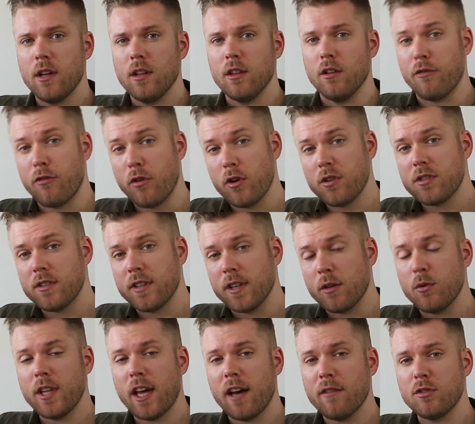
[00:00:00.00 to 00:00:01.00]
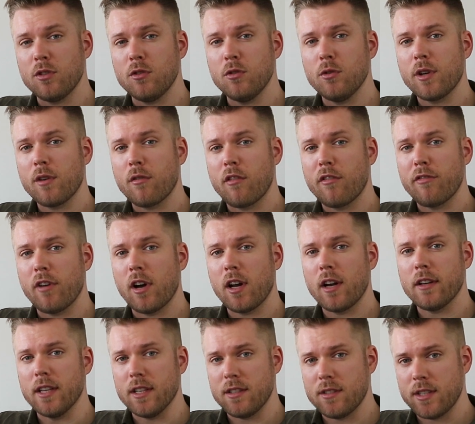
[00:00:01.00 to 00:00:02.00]
The first thing we have to do in
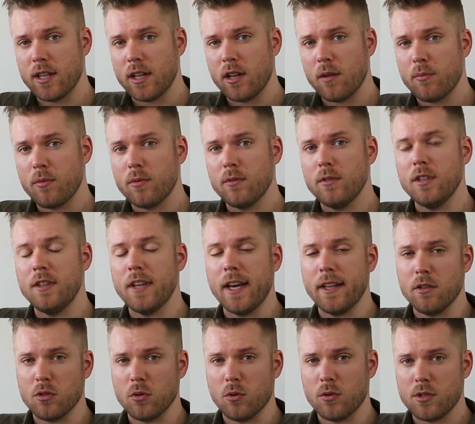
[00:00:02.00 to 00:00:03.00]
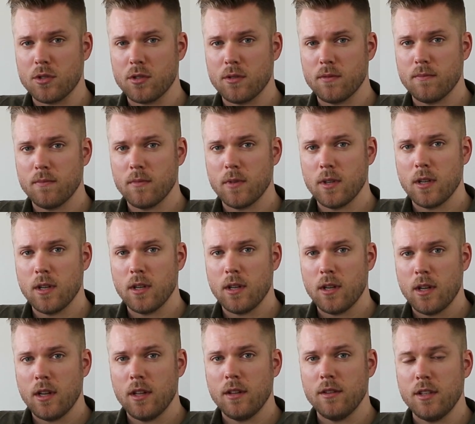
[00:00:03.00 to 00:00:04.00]
Grafana is set up the data source.
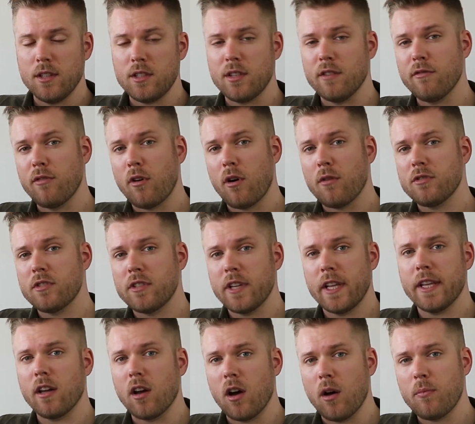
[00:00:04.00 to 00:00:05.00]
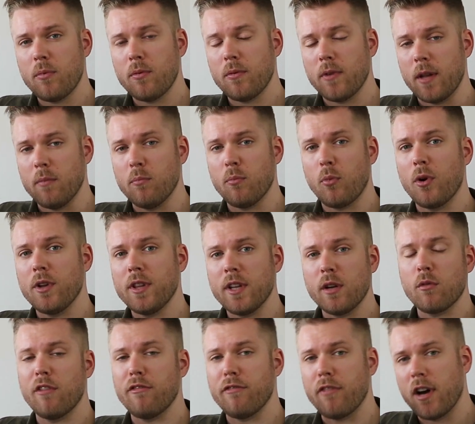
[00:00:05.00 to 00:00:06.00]
This involves setting up and pointing
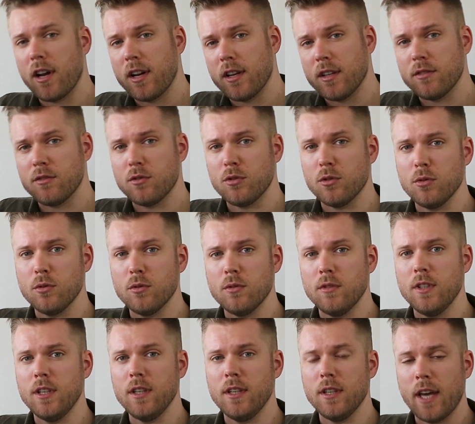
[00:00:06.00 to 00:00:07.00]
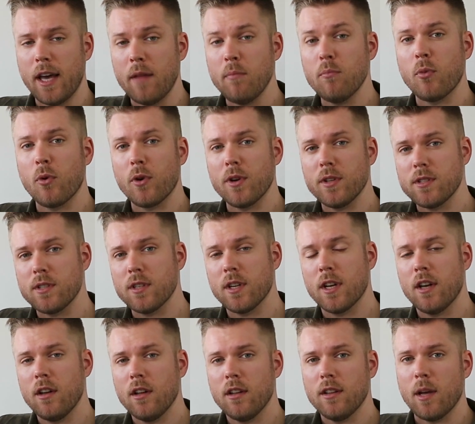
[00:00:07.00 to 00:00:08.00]
Grafana to the endpoints
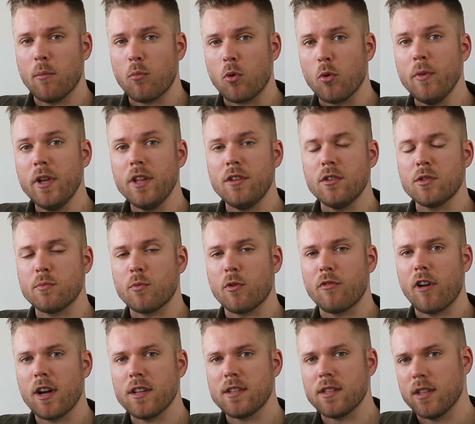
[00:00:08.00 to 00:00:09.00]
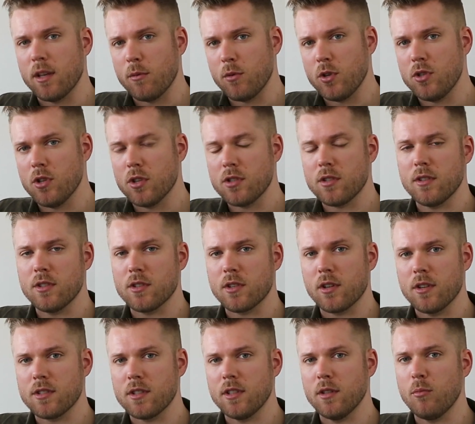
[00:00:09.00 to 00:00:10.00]
that Prometheus provides and that we just
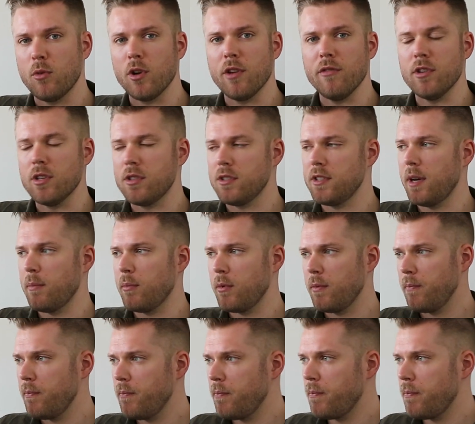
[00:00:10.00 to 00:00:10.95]
discussed in the previous step.